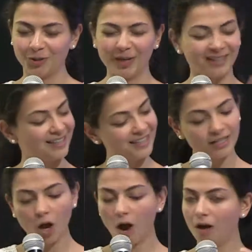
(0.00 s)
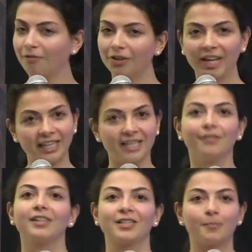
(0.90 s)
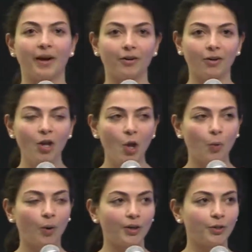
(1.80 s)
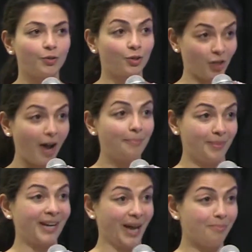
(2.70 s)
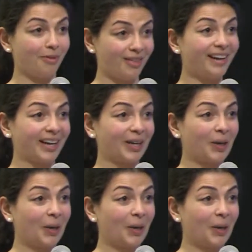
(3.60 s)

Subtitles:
you get into this awful negativity spiral where you stop being empathetic